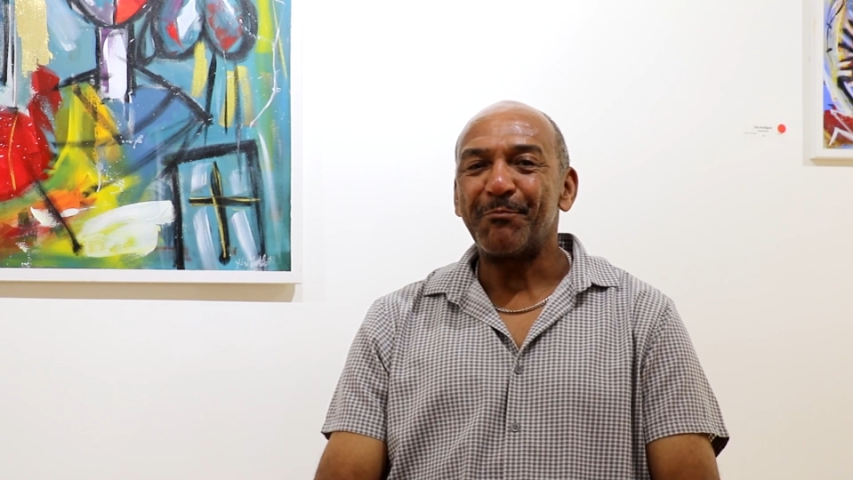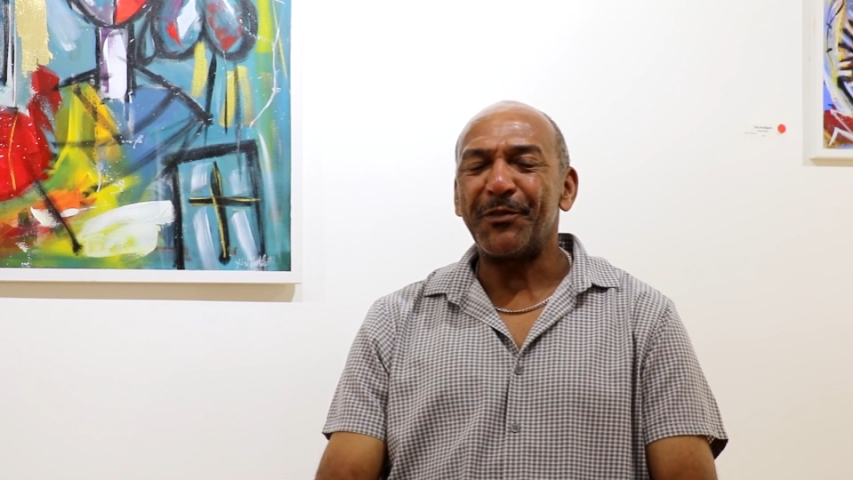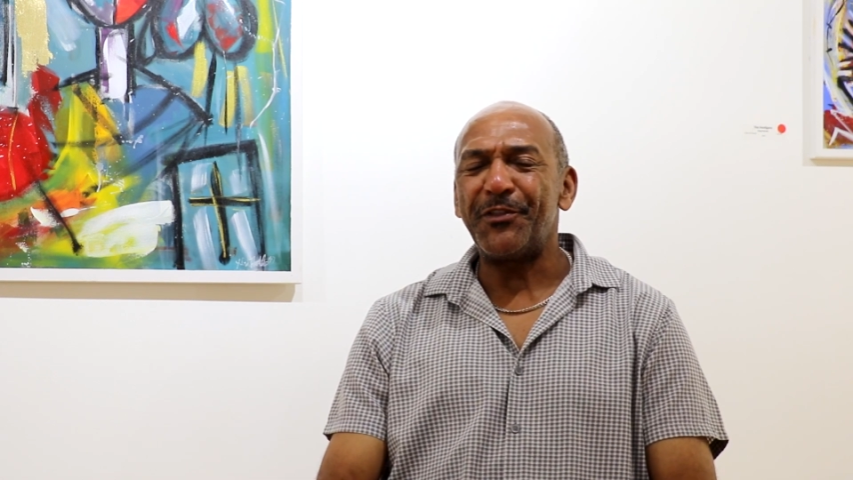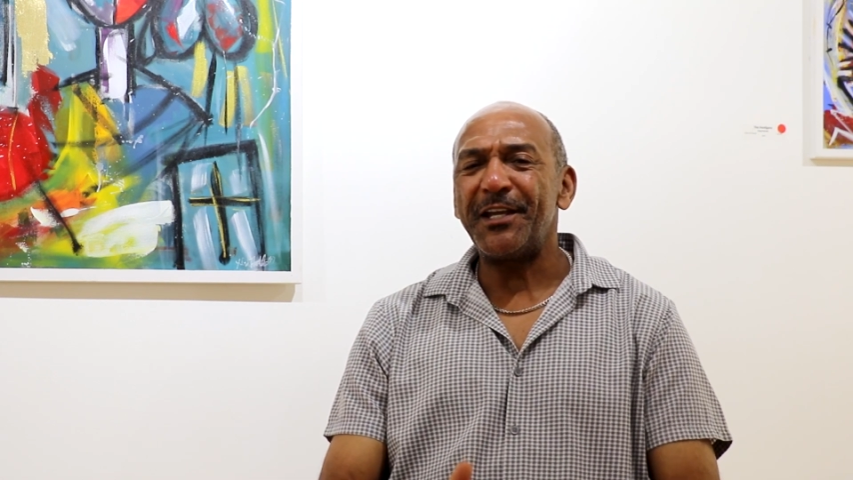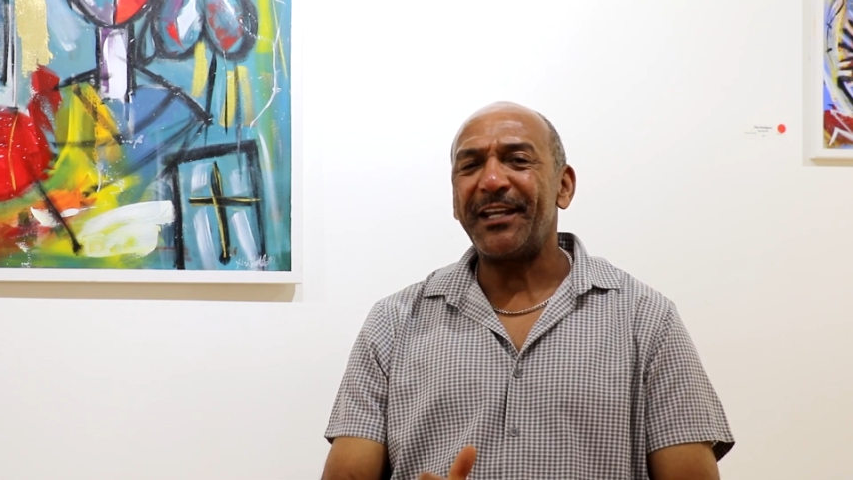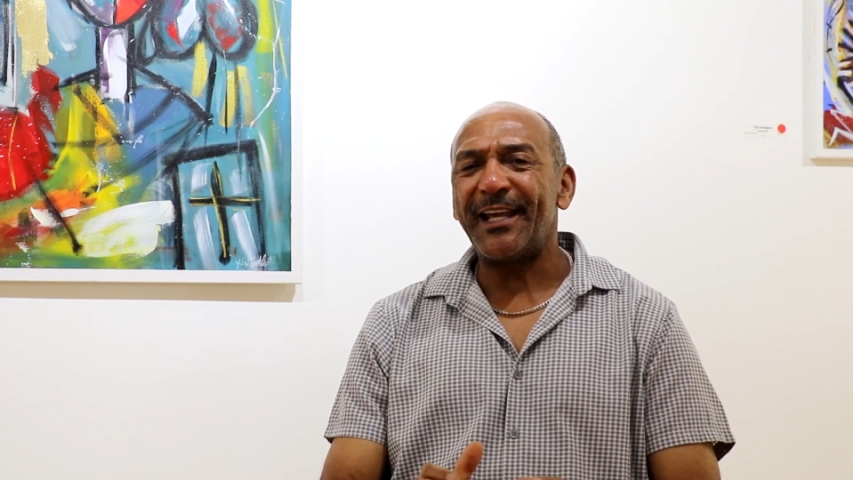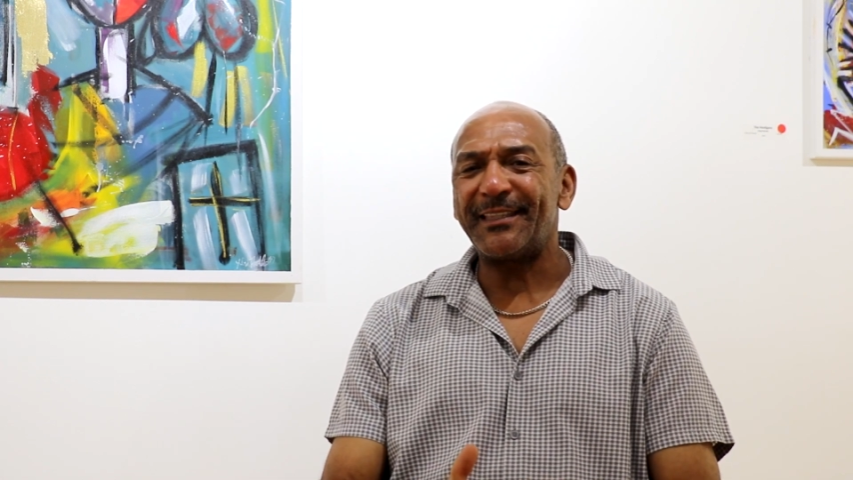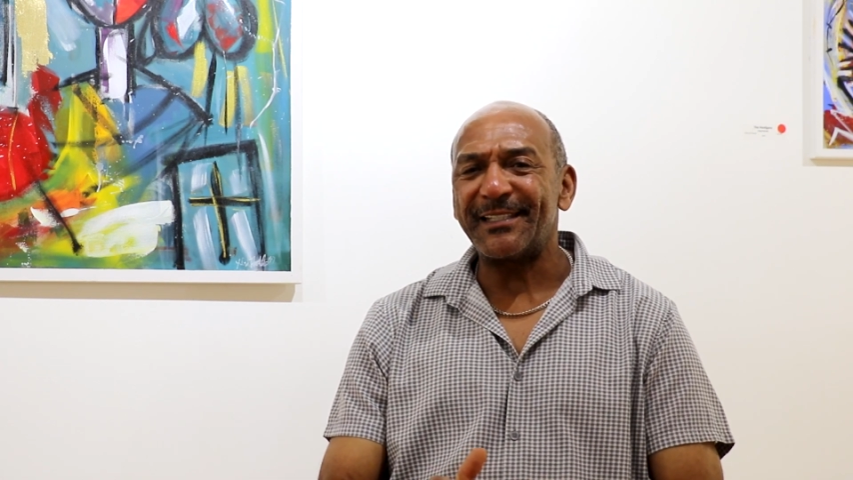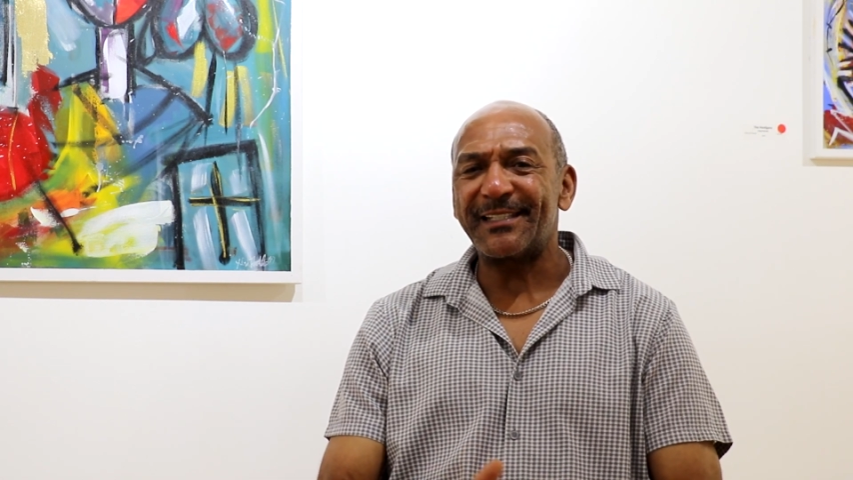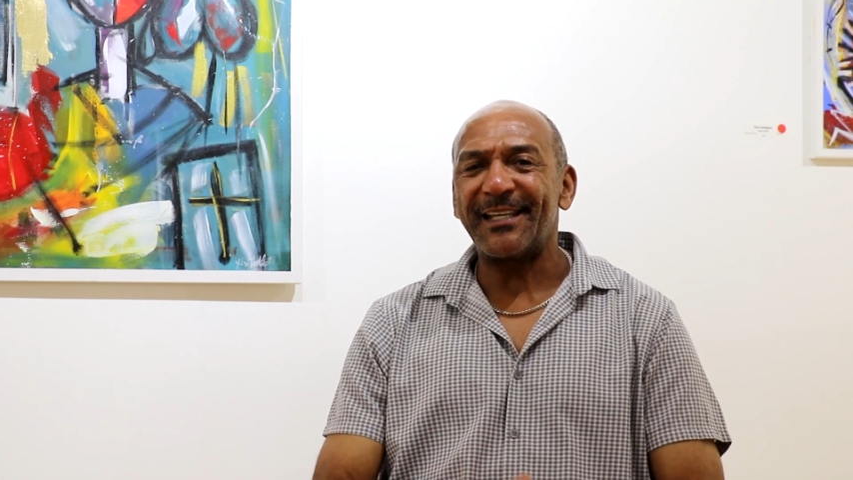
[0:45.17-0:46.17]
but then at
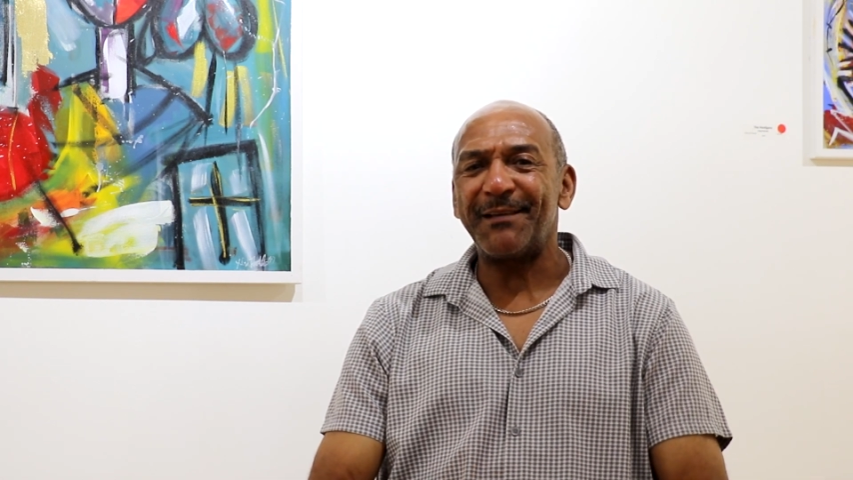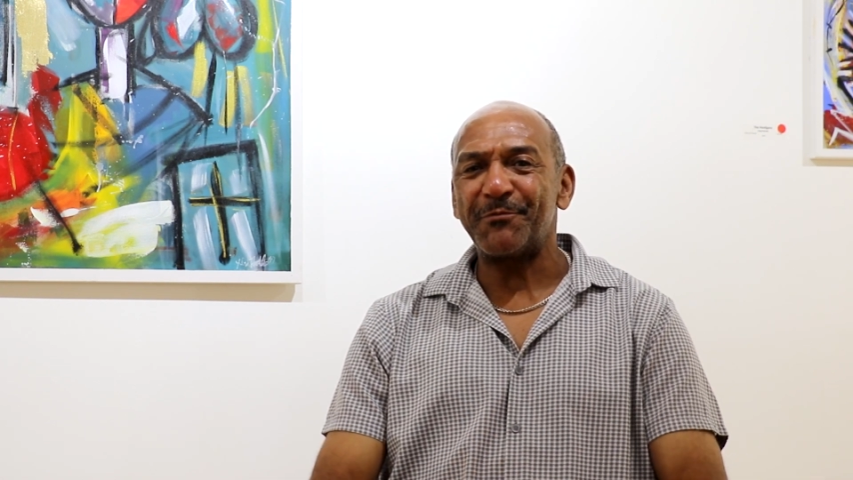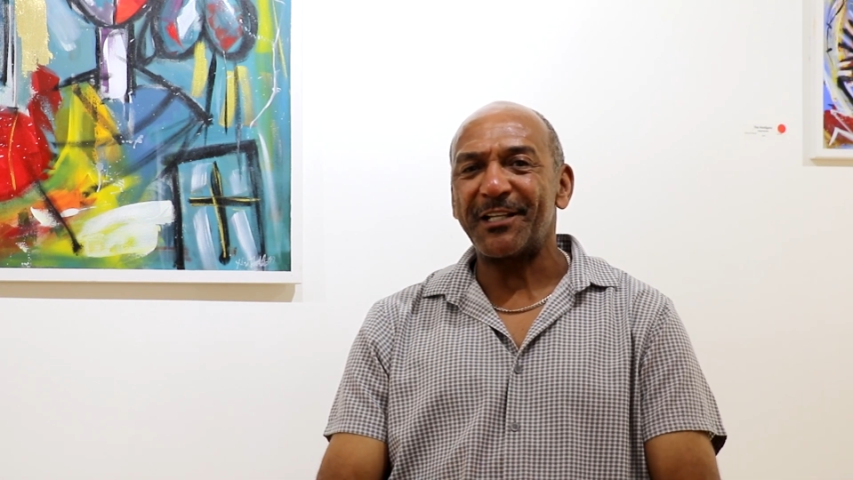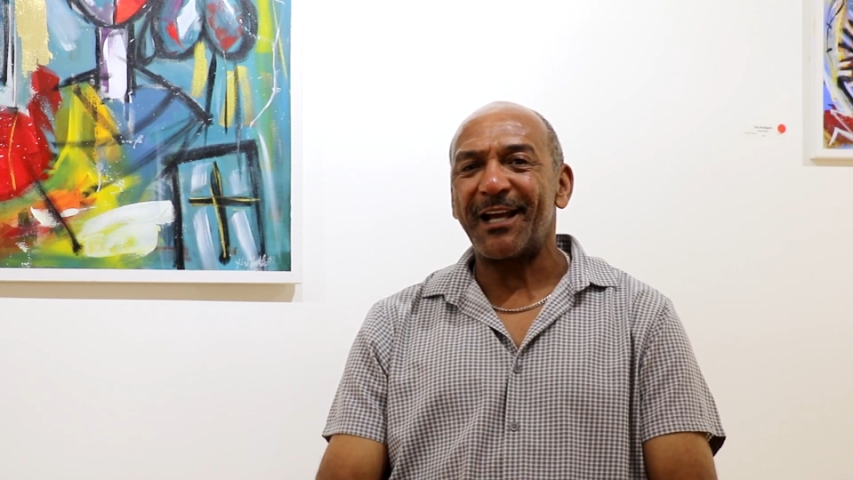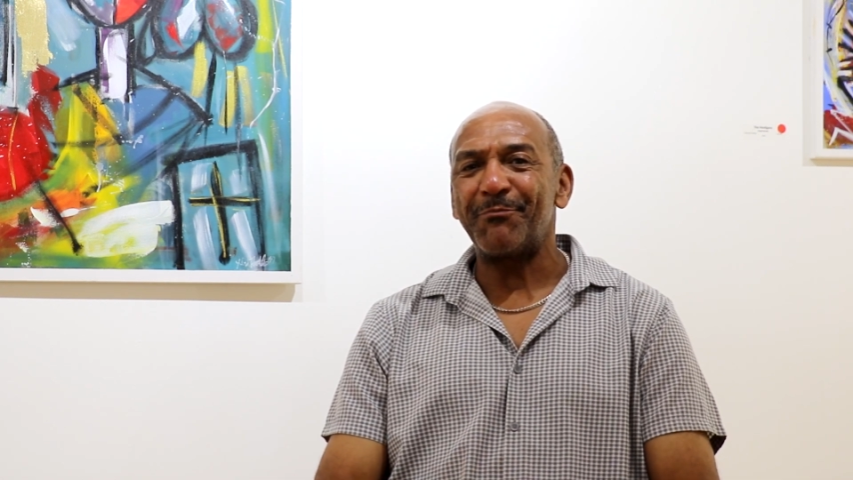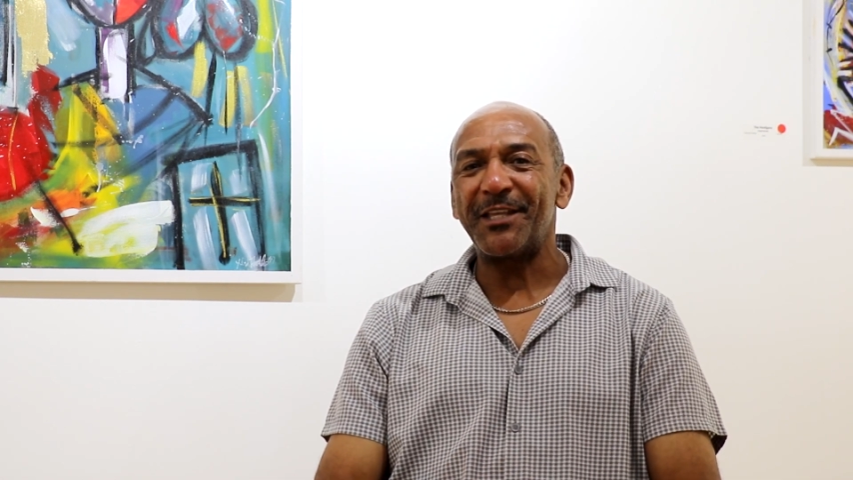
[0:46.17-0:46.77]
the same time,